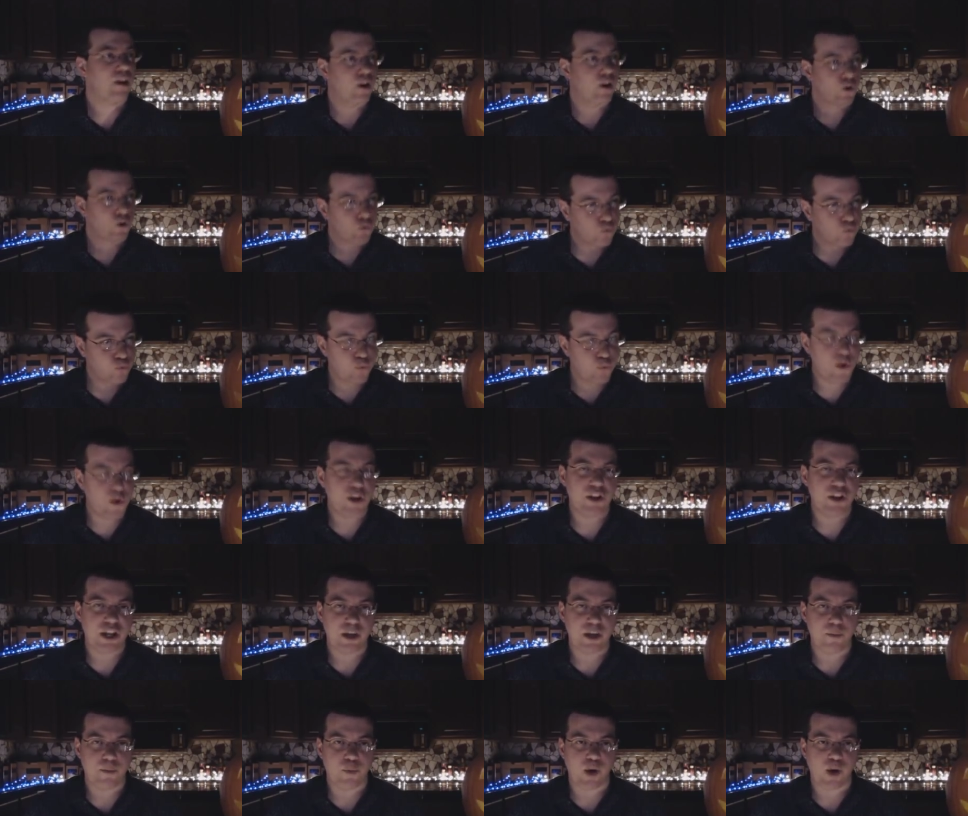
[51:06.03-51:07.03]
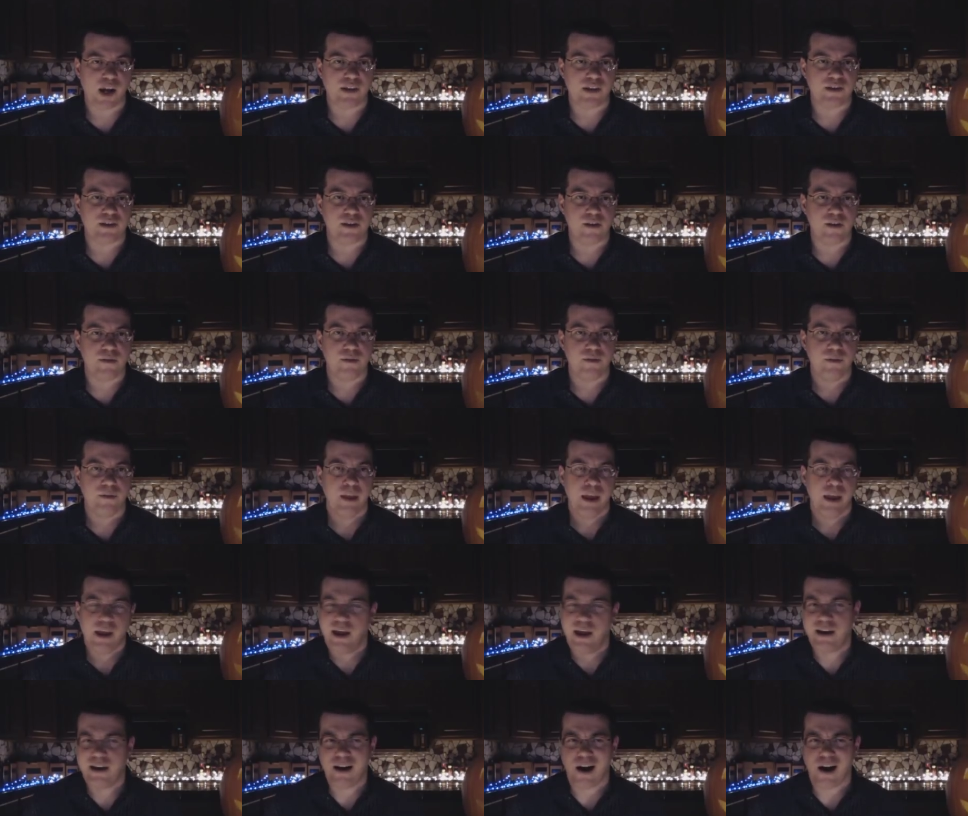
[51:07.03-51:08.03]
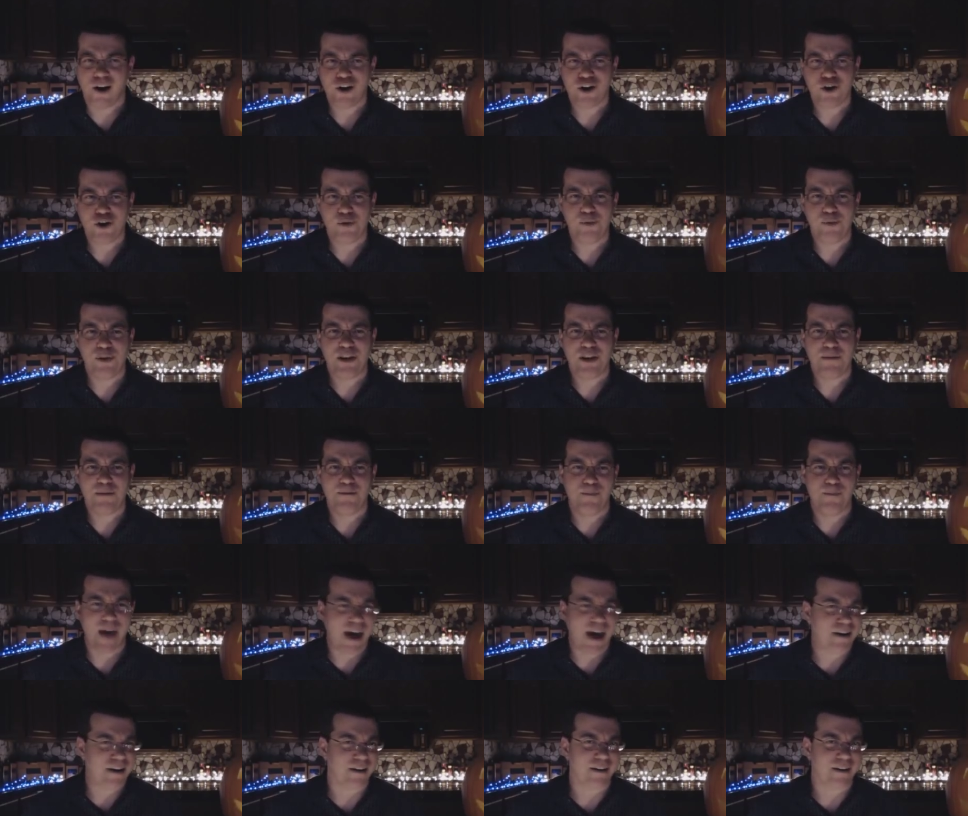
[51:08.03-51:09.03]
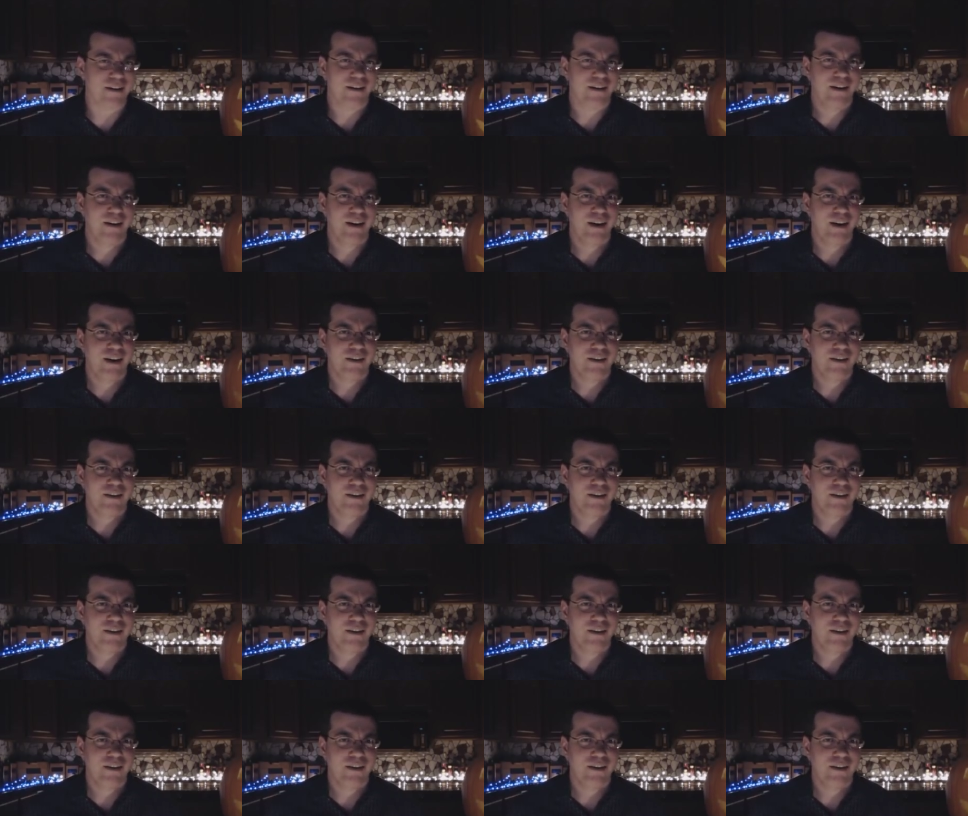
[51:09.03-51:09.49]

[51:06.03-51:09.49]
that are really impressive and arguably better